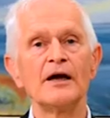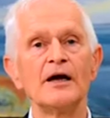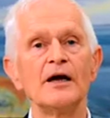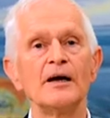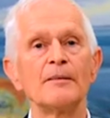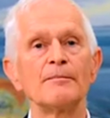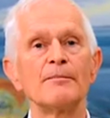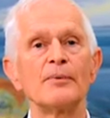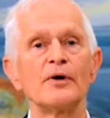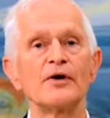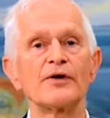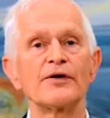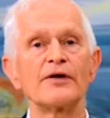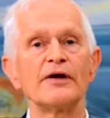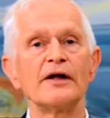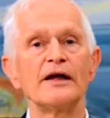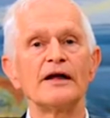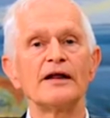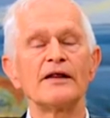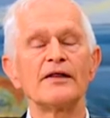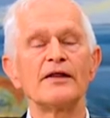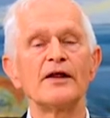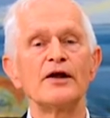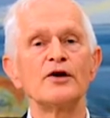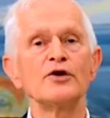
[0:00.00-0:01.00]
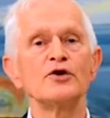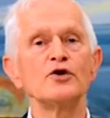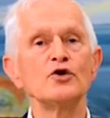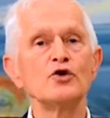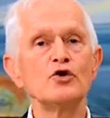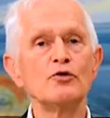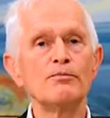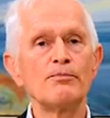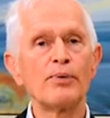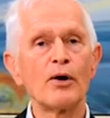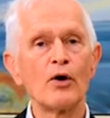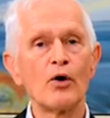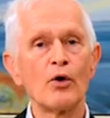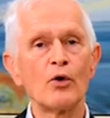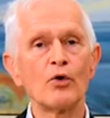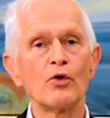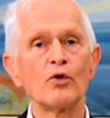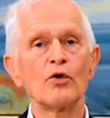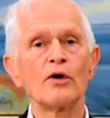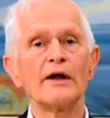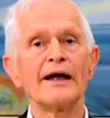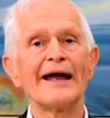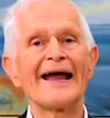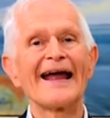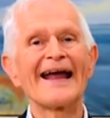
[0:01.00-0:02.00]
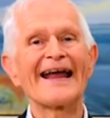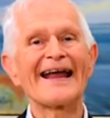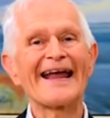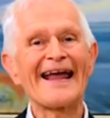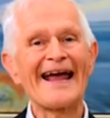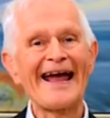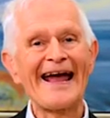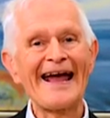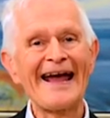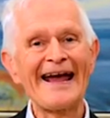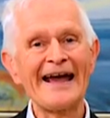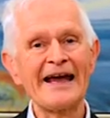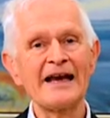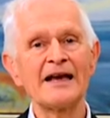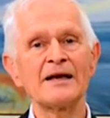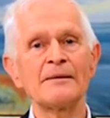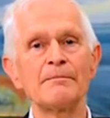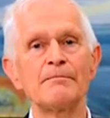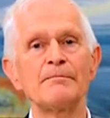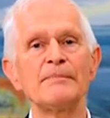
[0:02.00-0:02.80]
But the new pole can